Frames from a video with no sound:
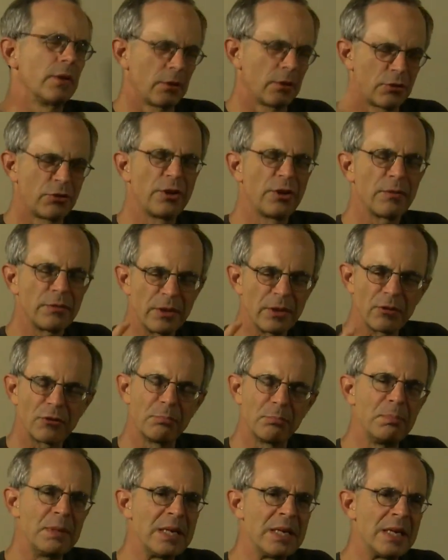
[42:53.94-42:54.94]
The shift has
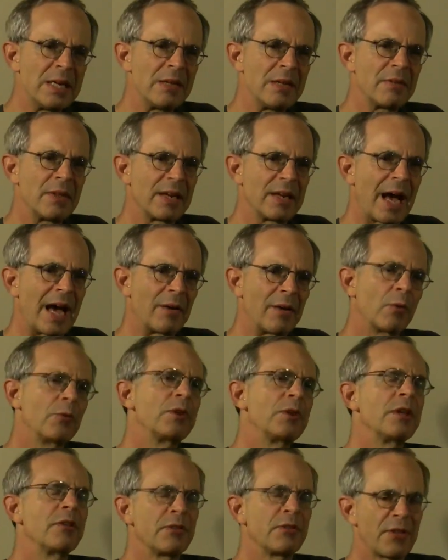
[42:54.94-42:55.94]
been that I
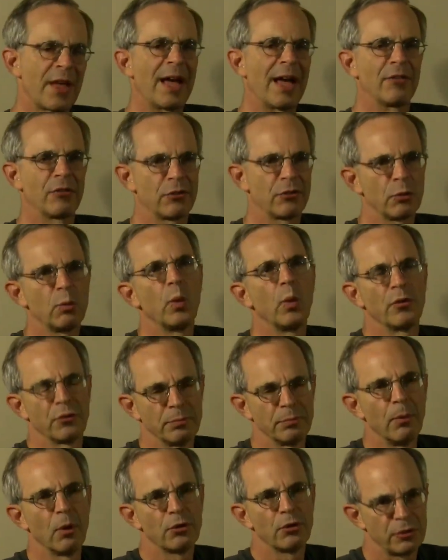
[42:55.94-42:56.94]
don't think that's
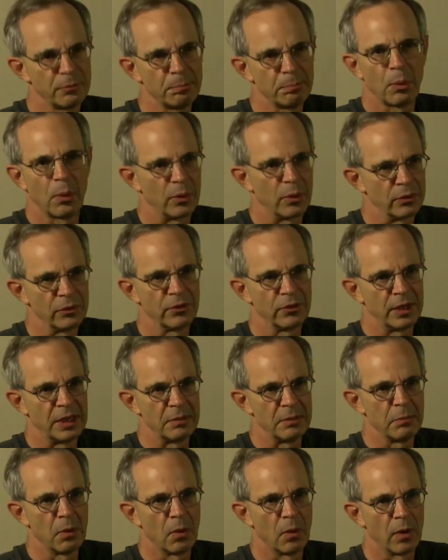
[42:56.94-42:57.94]
what's most important
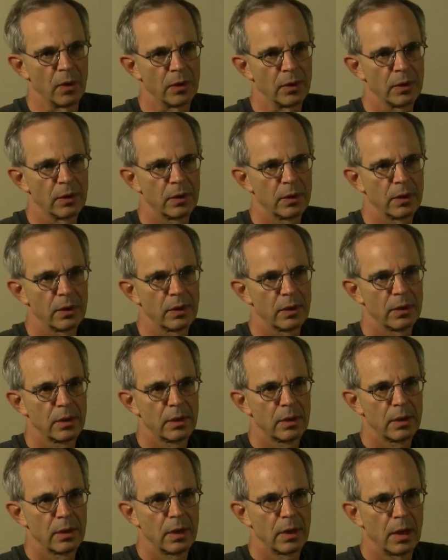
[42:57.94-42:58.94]
anymore.
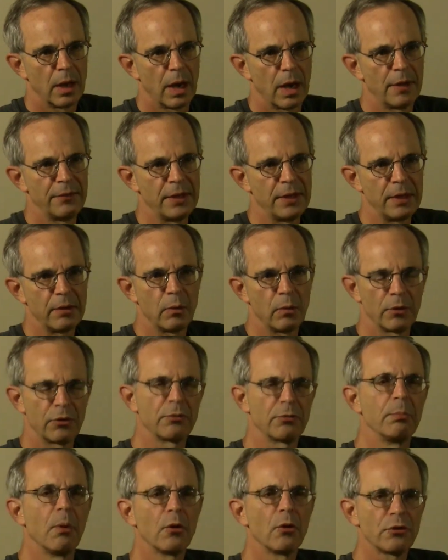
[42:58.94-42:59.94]
I think
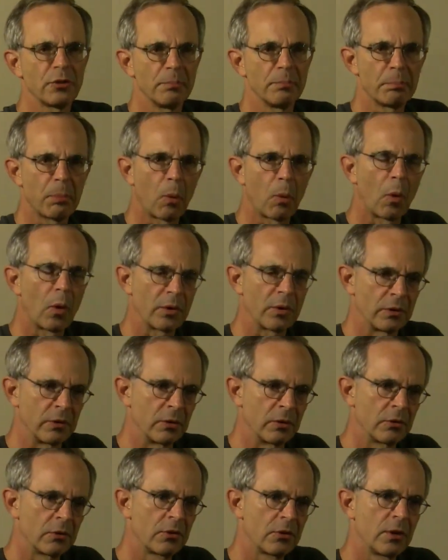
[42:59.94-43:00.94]
what's most
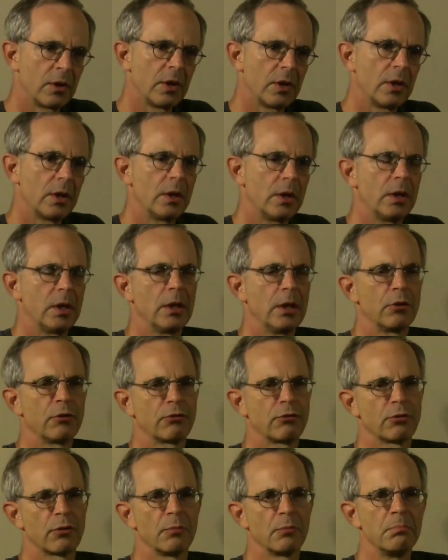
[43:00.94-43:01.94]
important is
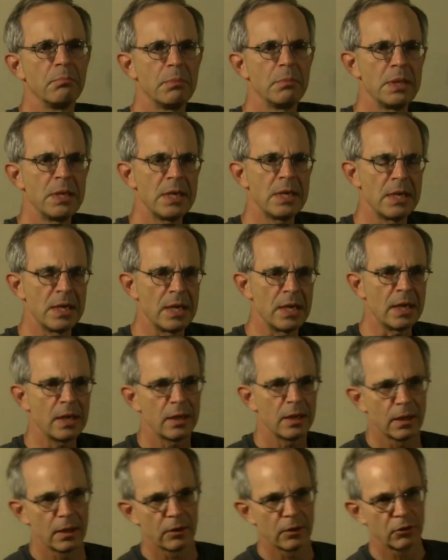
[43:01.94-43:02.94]
for
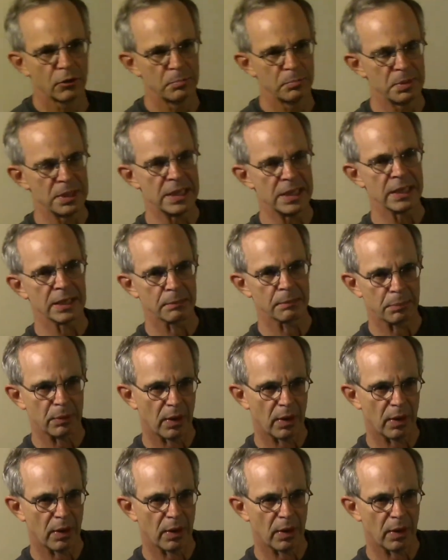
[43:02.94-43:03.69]
me to begin a